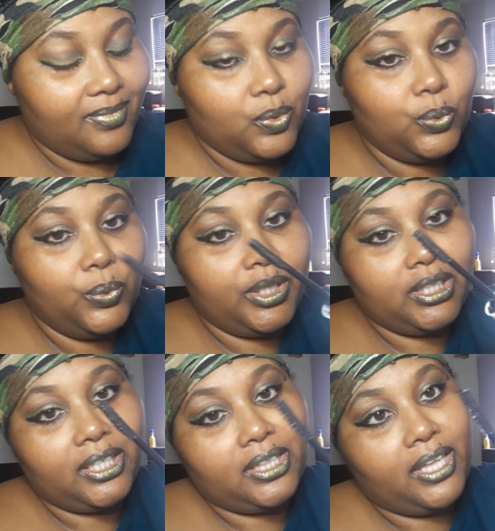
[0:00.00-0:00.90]
Ooh, and
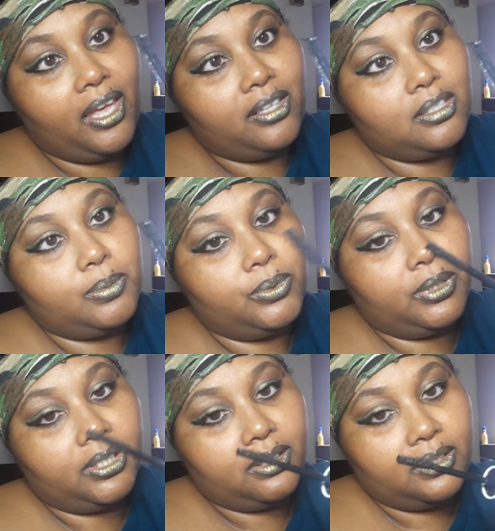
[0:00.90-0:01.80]
look at that,
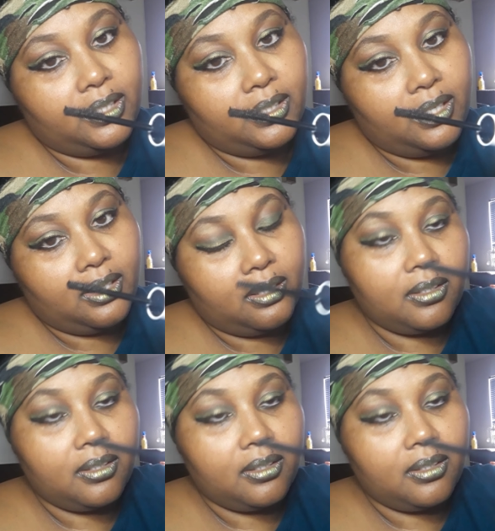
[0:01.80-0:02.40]
Spoolie. Look at that.